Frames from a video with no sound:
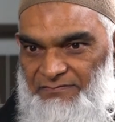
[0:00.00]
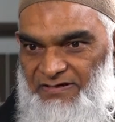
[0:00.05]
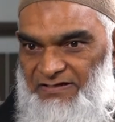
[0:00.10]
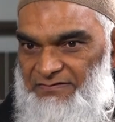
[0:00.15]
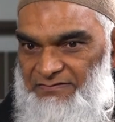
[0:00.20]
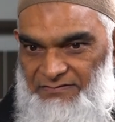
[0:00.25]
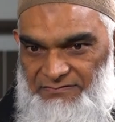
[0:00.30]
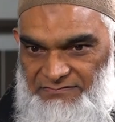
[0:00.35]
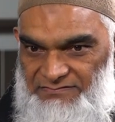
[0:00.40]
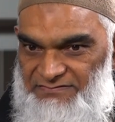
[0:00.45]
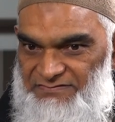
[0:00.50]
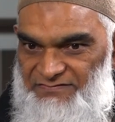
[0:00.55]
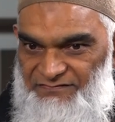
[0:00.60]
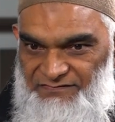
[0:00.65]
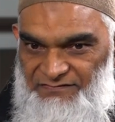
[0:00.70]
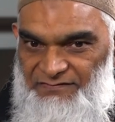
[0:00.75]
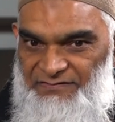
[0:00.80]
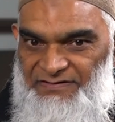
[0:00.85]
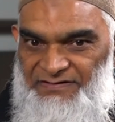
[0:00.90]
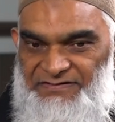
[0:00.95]
well known
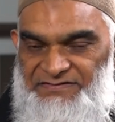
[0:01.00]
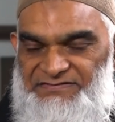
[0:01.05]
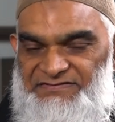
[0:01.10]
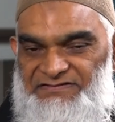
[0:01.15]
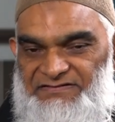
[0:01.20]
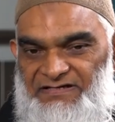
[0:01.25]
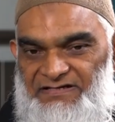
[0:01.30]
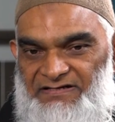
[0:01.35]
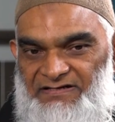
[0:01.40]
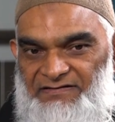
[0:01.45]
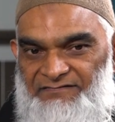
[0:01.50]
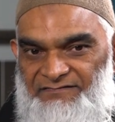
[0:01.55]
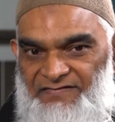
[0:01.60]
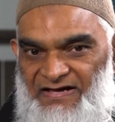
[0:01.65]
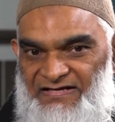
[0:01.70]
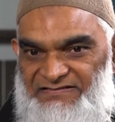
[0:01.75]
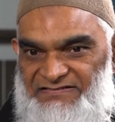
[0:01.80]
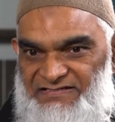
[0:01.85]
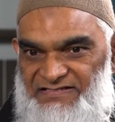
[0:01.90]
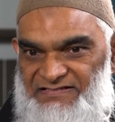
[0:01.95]
for his uh,
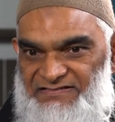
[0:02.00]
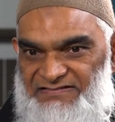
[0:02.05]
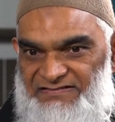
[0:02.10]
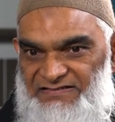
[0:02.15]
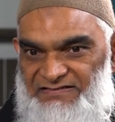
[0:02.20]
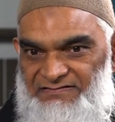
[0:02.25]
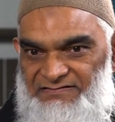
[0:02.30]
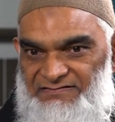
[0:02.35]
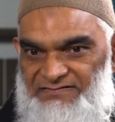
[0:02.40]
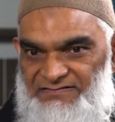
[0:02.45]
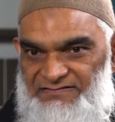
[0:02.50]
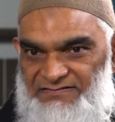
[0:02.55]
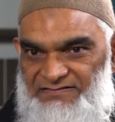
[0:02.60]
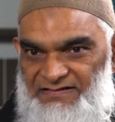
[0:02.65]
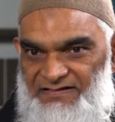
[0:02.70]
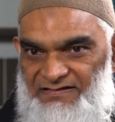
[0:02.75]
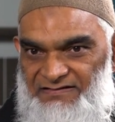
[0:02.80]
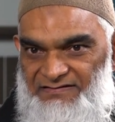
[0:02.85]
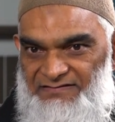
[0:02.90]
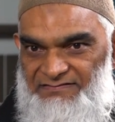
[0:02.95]
advances in
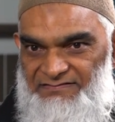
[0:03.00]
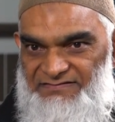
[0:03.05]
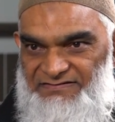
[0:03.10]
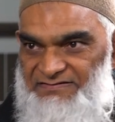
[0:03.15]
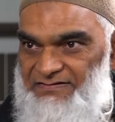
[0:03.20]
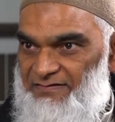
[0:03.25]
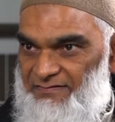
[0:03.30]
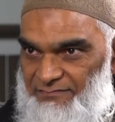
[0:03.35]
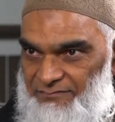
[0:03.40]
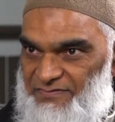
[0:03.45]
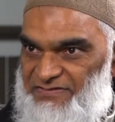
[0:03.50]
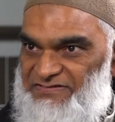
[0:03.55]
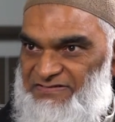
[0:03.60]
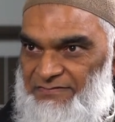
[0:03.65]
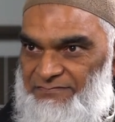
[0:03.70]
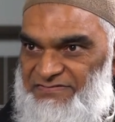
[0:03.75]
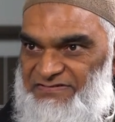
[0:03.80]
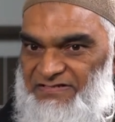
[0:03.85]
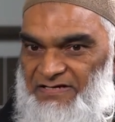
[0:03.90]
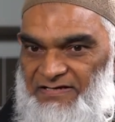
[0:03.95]
uh, st
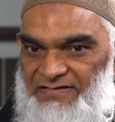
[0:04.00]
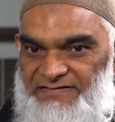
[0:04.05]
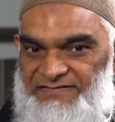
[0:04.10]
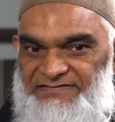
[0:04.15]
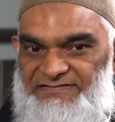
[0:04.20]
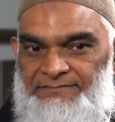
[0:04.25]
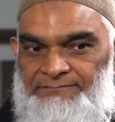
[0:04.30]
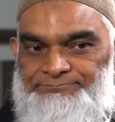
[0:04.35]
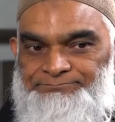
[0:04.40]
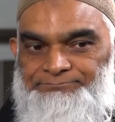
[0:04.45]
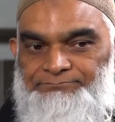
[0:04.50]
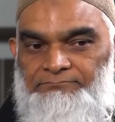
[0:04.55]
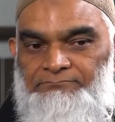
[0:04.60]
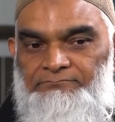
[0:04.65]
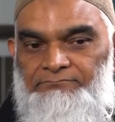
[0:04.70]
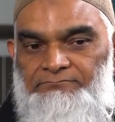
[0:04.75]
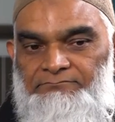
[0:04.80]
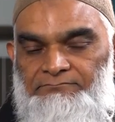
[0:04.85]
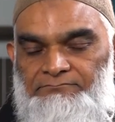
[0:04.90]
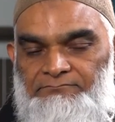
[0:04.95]
Muslim studies,
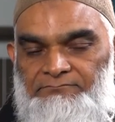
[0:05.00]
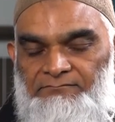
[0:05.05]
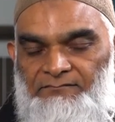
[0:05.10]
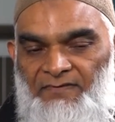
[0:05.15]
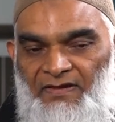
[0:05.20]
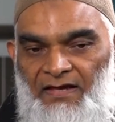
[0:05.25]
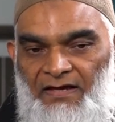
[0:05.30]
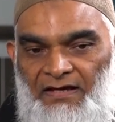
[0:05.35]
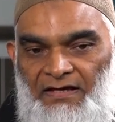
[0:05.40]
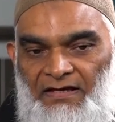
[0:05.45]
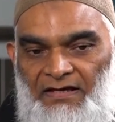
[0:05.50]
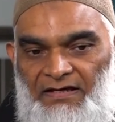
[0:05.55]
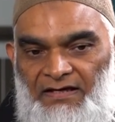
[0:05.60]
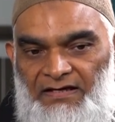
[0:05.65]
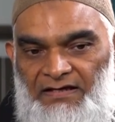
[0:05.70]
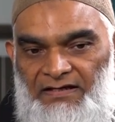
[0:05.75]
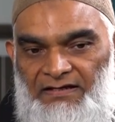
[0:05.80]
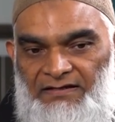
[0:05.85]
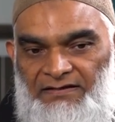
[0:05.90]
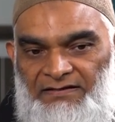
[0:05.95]

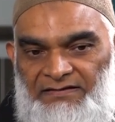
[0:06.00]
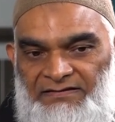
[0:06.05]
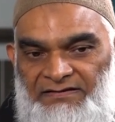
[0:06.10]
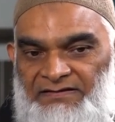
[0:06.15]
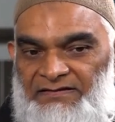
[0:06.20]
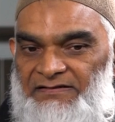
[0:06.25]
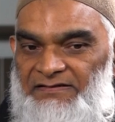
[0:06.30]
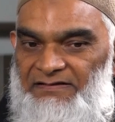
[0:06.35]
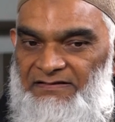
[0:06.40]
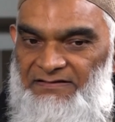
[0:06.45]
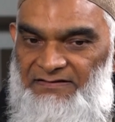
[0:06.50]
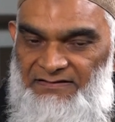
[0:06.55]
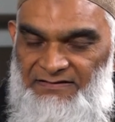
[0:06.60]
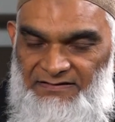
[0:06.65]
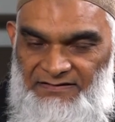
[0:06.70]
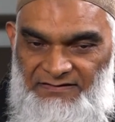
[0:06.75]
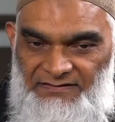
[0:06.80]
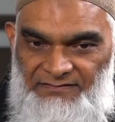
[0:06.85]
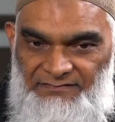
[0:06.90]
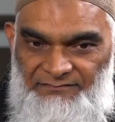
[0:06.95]
uh, he
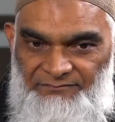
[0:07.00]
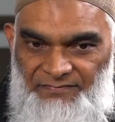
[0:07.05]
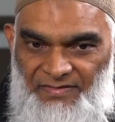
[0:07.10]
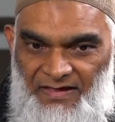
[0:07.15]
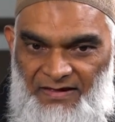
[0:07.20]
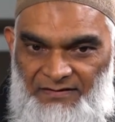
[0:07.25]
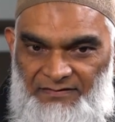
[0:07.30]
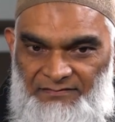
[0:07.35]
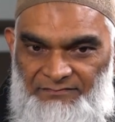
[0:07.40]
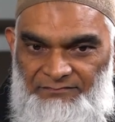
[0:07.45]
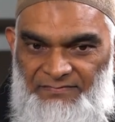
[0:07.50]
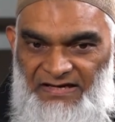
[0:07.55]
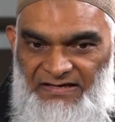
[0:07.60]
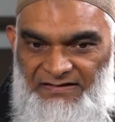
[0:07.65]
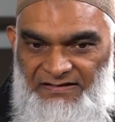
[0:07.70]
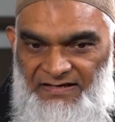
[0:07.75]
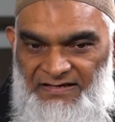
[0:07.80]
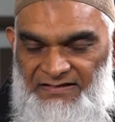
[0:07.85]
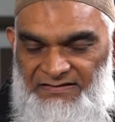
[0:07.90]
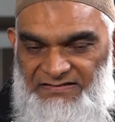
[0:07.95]
um,
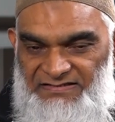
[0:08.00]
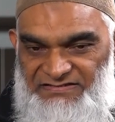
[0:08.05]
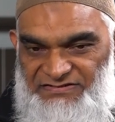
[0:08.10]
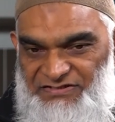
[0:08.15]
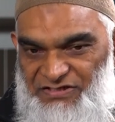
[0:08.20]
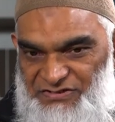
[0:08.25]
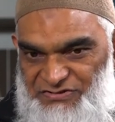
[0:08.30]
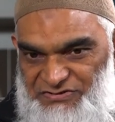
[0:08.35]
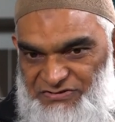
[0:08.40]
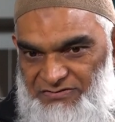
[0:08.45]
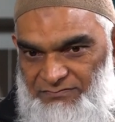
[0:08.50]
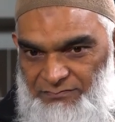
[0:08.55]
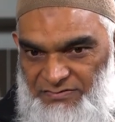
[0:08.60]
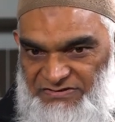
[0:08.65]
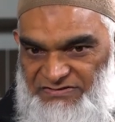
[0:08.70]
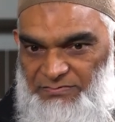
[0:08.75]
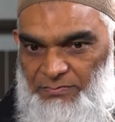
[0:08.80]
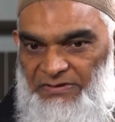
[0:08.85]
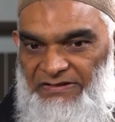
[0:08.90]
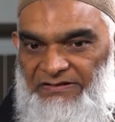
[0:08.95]
made a distinction
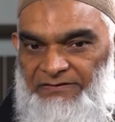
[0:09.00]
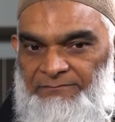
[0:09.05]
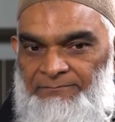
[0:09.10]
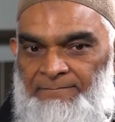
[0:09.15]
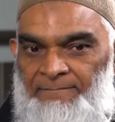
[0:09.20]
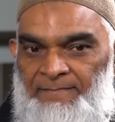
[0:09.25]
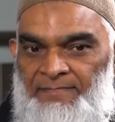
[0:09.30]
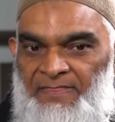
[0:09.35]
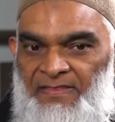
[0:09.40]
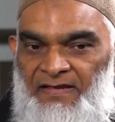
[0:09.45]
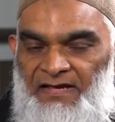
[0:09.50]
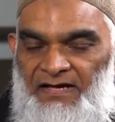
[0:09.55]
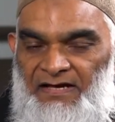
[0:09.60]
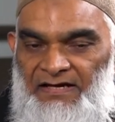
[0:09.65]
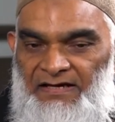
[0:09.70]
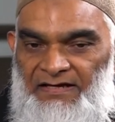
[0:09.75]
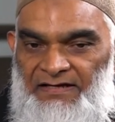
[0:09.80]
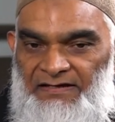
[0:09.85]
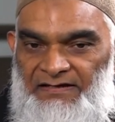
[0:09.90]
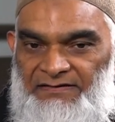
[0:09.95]
between
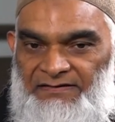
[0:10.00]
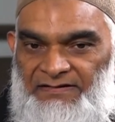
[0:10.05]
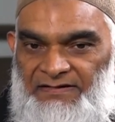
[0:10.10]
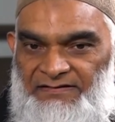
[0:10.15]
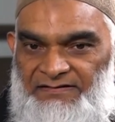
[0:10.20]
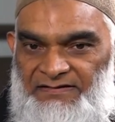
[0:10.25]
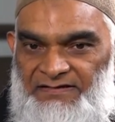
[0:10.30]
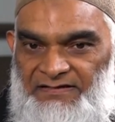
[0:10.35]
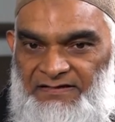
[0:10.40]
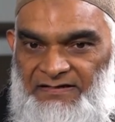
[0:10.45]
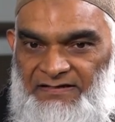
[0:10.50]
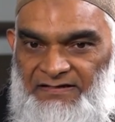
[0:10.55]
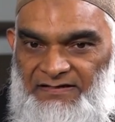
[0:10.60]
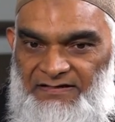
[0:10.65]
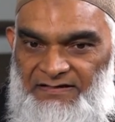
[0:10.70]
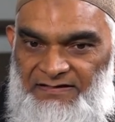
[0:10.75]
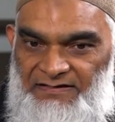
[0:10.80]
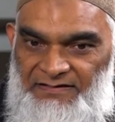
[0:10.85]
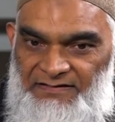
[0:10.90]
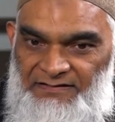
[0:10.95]
the
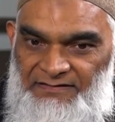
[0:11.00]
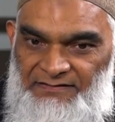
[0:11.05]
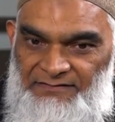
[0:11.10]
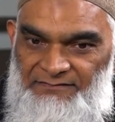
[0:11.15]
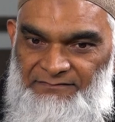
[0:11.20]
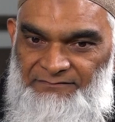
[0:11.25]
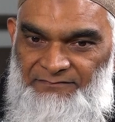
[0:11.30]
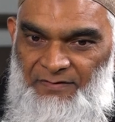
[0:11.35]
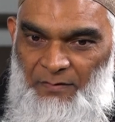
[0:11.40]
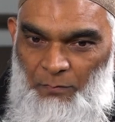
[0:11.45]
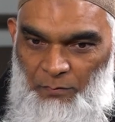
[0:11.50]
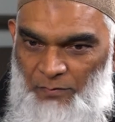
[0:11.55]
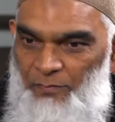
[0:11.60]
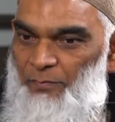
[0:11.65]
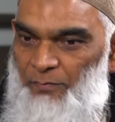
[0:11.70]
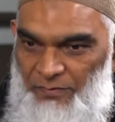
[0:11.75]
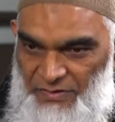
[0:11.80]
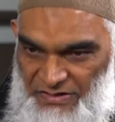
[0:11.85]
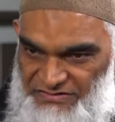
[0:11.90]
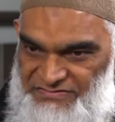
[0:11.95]
um,
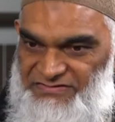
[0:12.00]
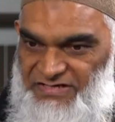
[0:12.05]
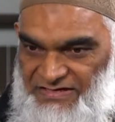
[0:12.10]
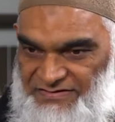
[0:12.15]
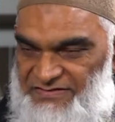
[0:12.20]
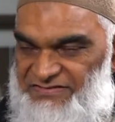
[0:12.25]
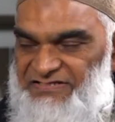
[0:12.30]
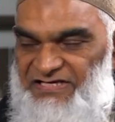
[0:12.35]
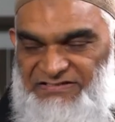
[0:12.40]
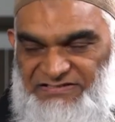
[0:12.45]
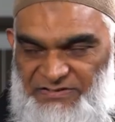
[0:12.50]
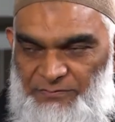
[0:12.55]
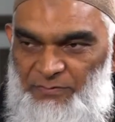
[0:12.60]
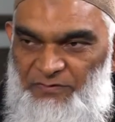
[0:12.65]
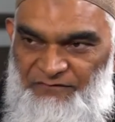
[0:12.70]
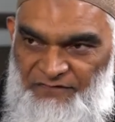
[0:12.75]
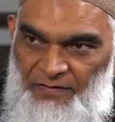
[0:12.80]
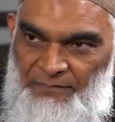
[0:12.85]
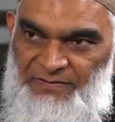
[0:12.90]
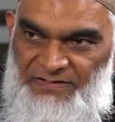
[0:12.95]
a, a distinction
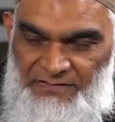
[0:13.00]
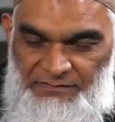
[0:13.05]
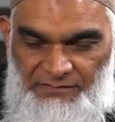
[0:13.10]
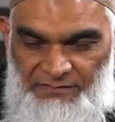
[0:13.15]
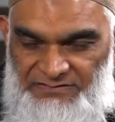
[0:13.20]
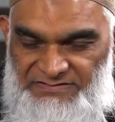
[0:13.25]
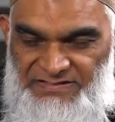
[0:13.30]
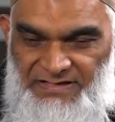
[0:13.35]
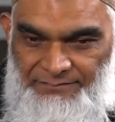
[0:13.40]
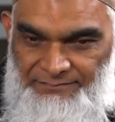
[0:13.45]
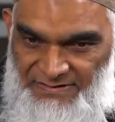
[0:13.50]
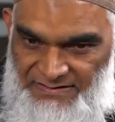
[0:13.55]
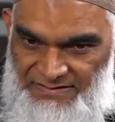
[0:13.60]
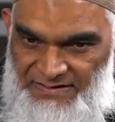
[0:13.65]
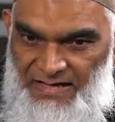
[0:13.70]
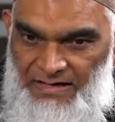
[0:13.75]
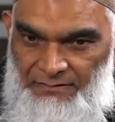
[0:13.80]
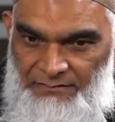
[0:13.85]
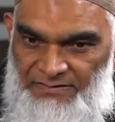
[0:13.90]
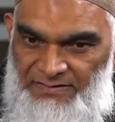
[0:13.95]
we've already looked at, but
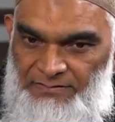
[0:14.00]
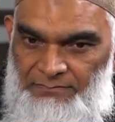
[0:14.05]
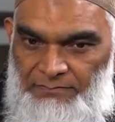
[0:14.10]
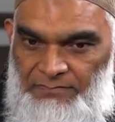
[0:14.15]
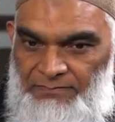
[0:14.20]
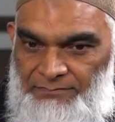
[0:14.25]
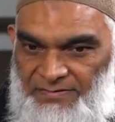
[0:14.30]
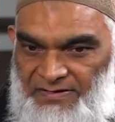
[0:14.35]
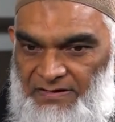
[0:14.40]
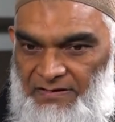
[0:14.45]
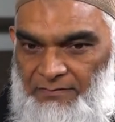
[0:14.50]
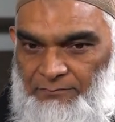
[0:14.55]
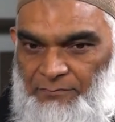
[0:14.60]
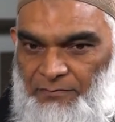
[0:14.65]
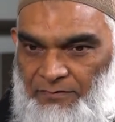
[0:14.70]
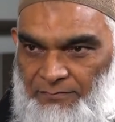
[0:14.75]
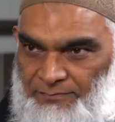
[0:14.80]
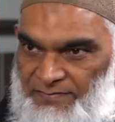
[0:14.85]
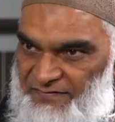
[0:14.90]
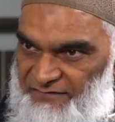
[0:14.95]
now he will become
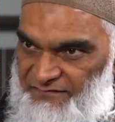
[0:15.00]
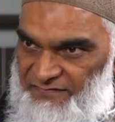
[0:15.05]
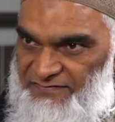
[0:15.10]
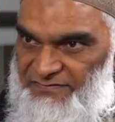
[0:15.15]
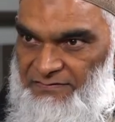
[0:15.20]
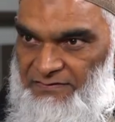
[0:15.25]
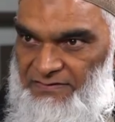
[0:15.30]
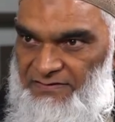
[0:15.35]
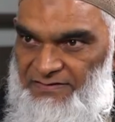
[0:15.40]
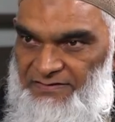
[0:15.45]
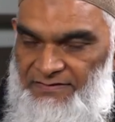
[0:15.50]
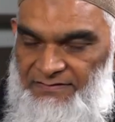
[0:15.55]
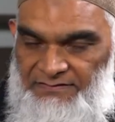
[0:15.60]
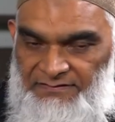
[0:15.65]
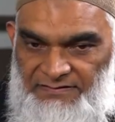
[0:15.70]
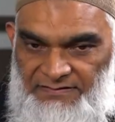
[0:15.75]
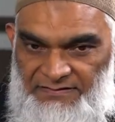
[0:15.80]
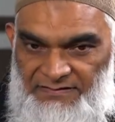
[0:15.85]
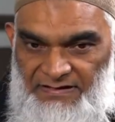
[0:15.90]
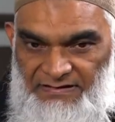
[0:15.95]
more pivotal
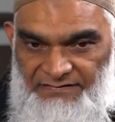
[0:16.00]
in, in